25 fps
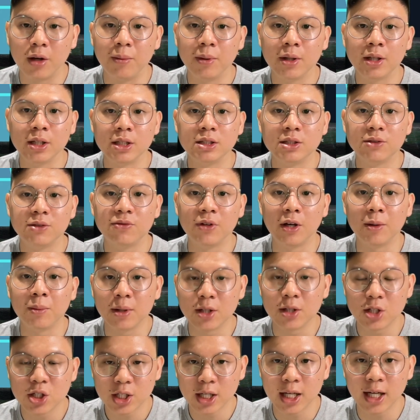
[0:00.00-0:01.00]
Because
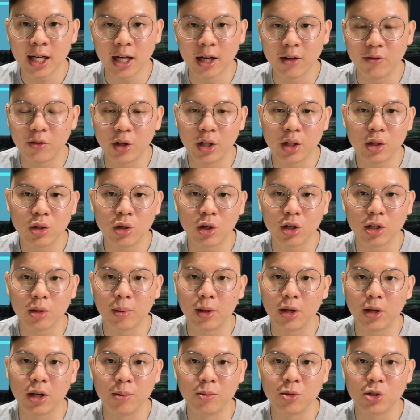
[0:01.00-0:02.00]
Fabian Schär, I've already talked
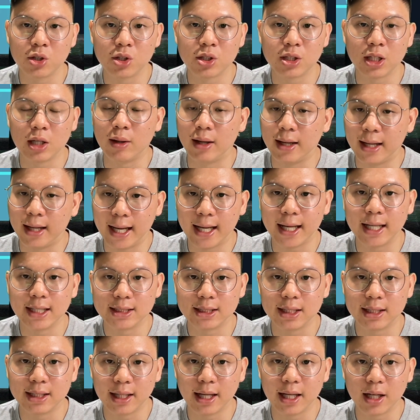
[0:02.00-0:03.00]
about him just now. I like
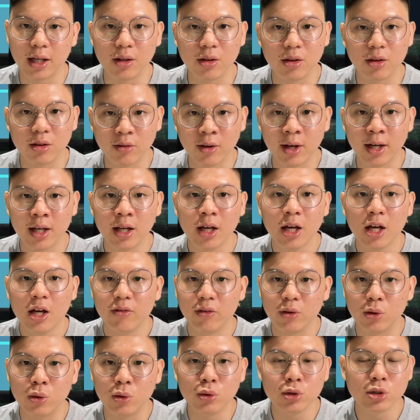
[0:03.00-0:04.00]
his attacking threat.
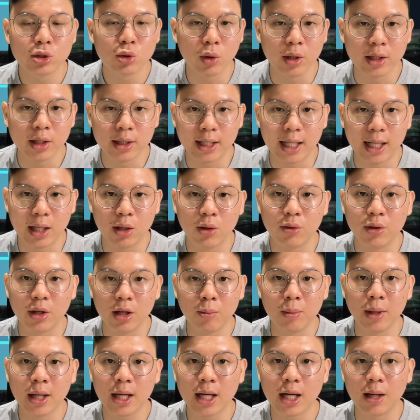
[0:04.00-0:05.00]
For Gusto and Dalot, they
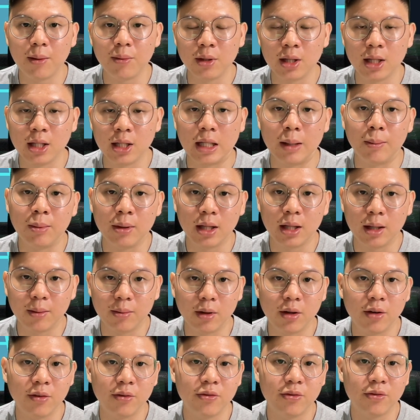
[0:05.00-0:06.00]
make up the double up
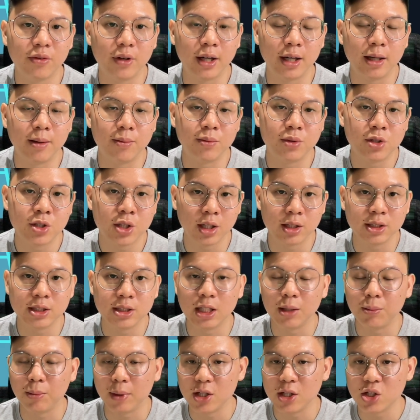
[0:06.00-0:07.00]
of
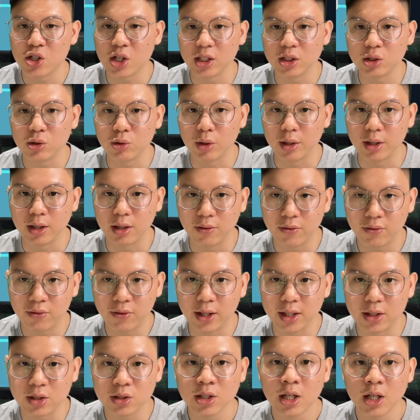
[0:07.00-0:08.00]
Chelsea and Manchester United
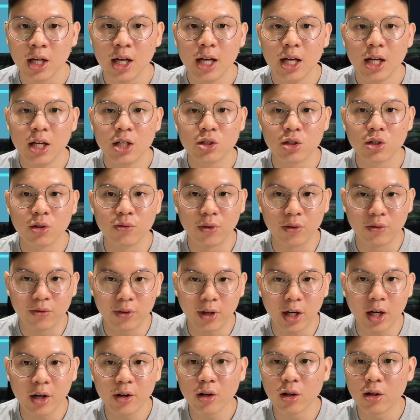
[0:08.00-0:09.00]
defense. So for
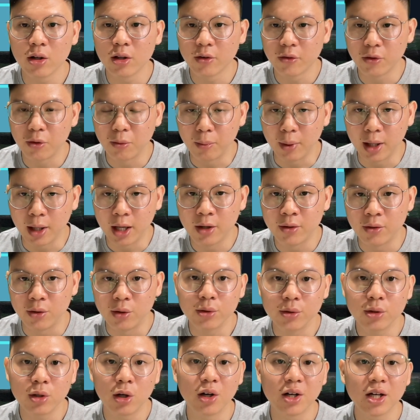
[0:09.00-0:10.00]
Vardiol and Romero,
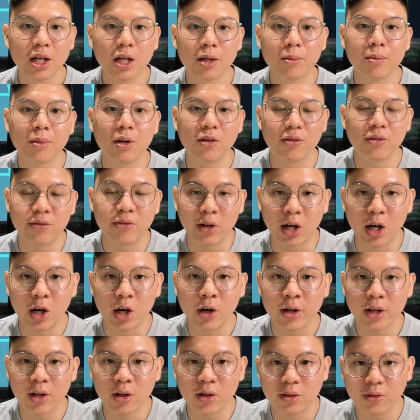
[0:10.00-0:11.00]
talking about
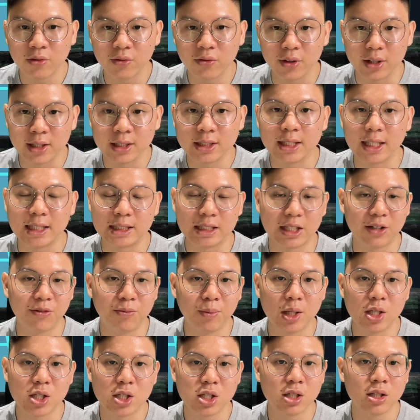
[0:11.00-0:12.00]
Vardiol first, as I've
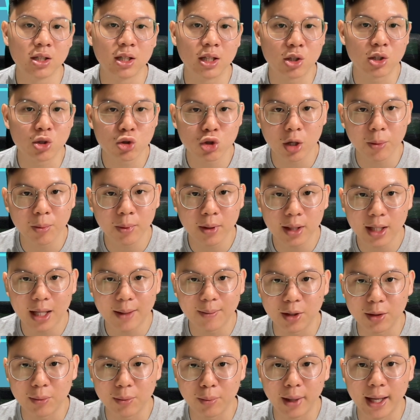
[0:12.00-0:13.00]
mentioned, the triple
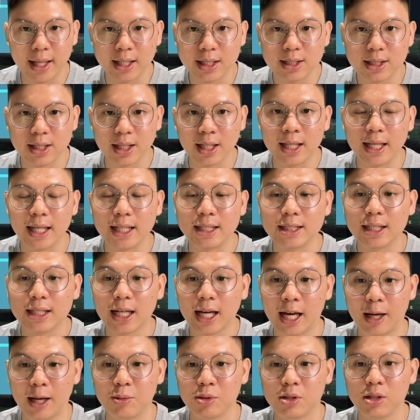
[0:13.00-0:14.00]
up on Man City is
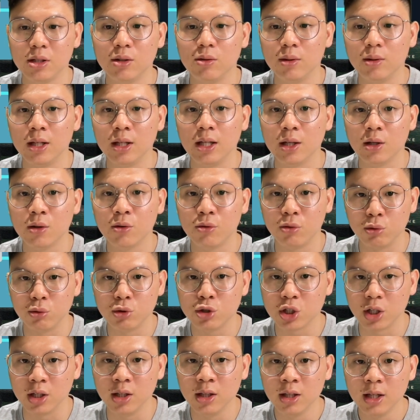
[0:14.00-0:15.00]
absolutely
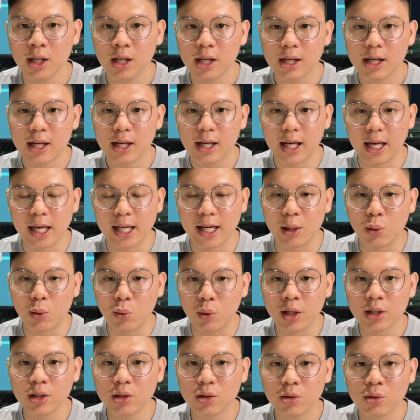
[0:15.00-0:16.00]
crucial, and I
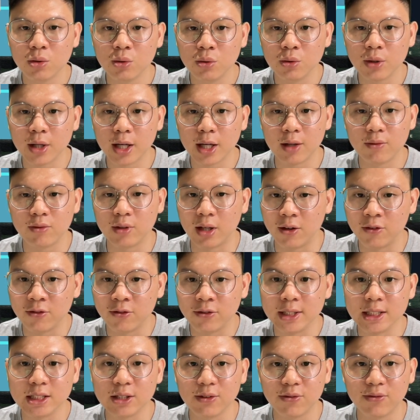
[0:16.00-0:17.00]
want to kind of
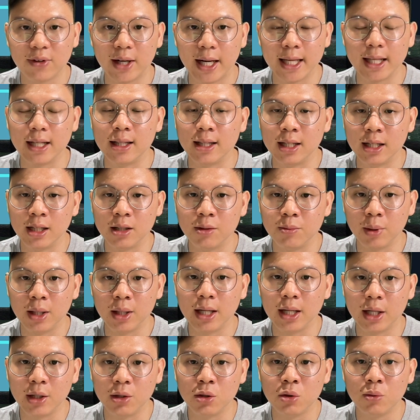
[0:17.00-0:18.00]
diversify it a little bit.
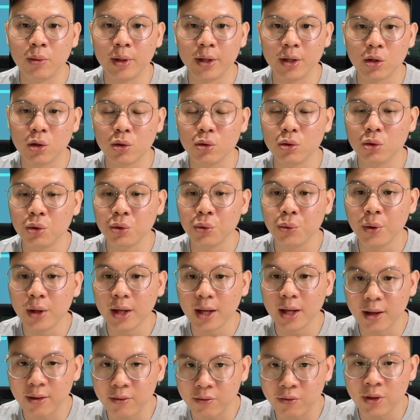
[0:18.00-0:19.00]
I don't want to go too
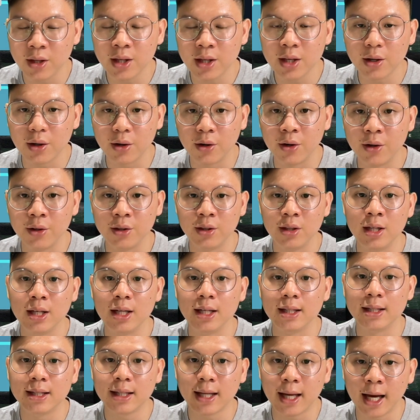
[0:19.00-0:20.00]
heavy on the
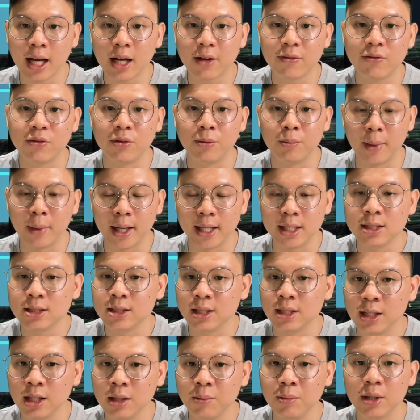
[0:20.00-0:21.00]
attack for Man
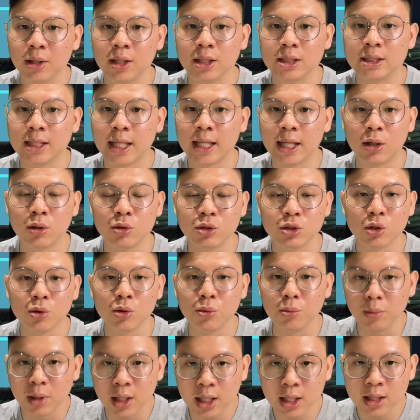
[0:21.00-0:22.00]
City, because that also
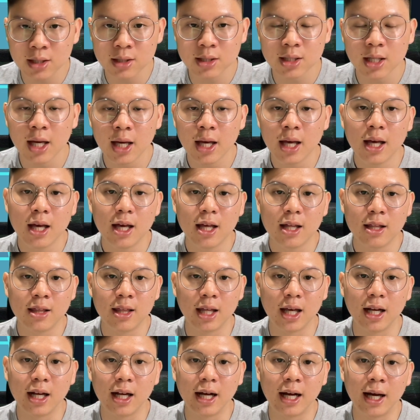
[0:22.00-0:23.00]
means
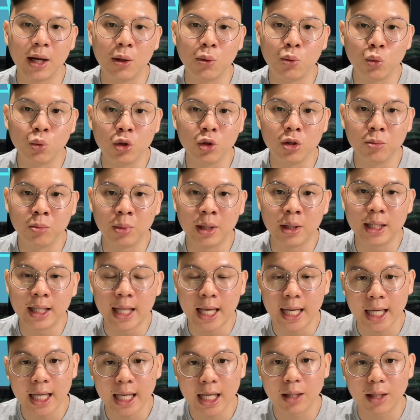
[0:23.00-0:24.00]
that I would be
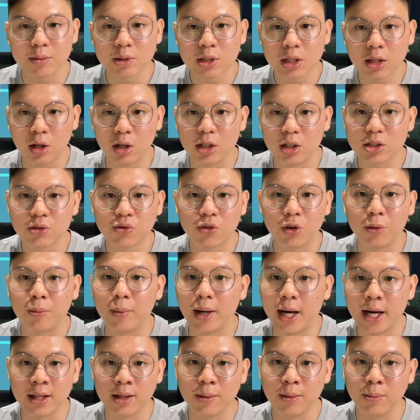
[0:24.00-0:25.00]
taking up slots from
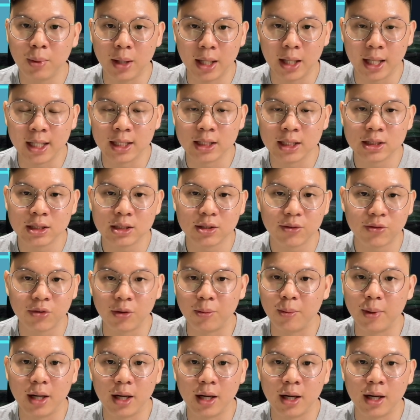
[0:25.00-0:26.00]
other players from
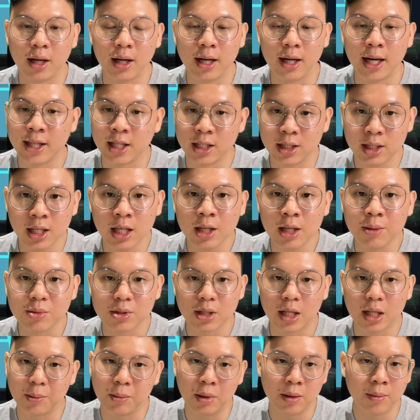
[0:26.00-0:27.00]
other teams,
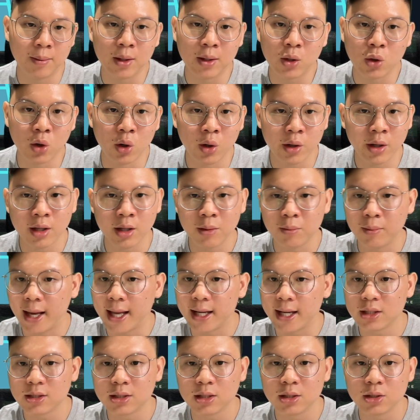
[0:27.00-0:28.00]
like maybe Gordon,
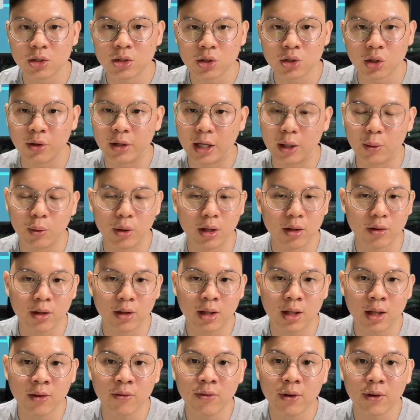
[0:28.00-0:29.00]
Maddison, Son. I would
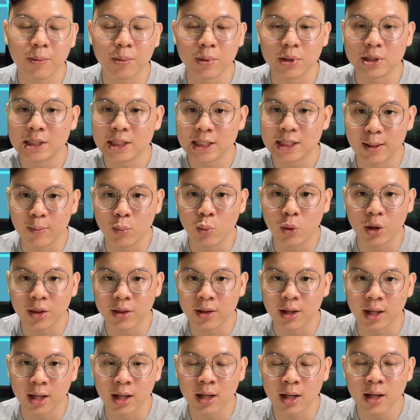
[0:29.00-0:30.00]
give up on someone
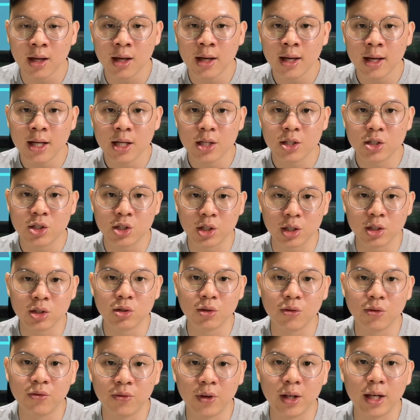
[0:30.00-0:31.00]
there just to
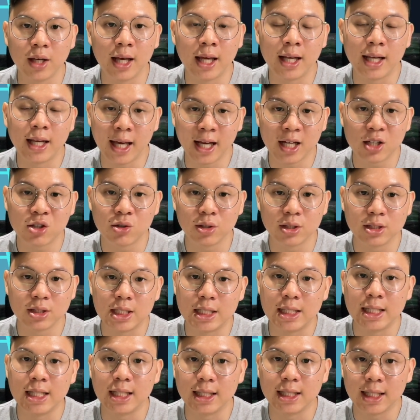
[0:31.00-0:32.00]
fit an extra
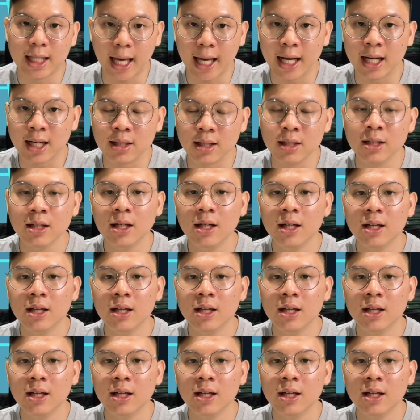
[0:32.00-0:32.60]
City attacker.